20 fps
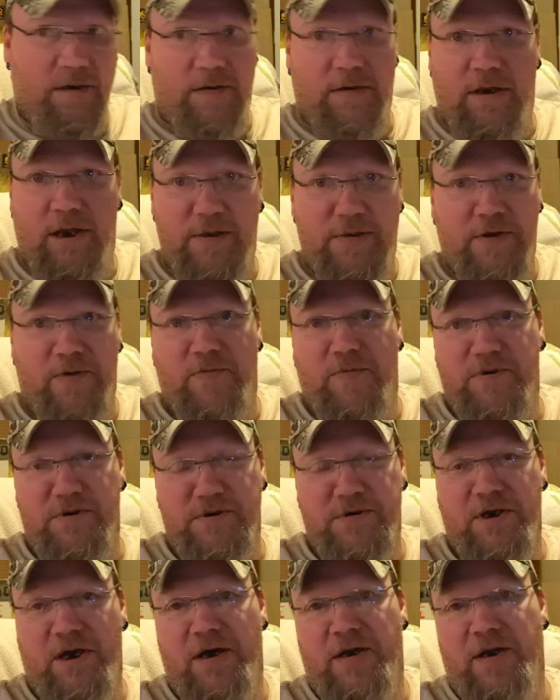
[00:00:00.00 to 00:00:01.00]
nothing was
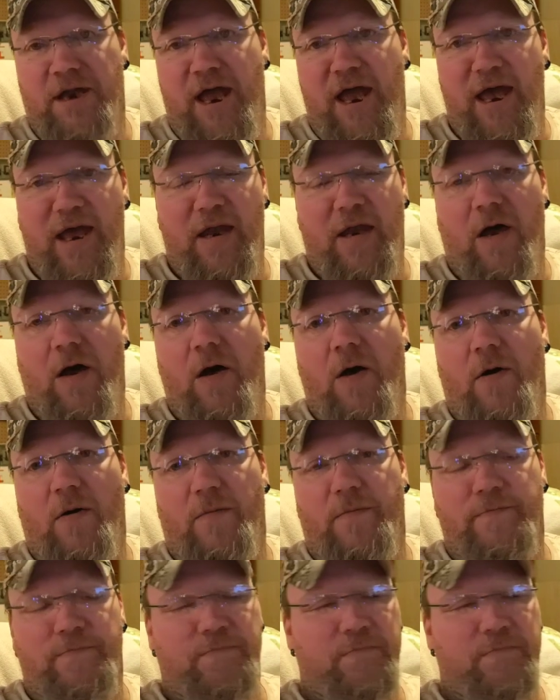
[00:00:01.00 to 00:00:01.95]
done at all.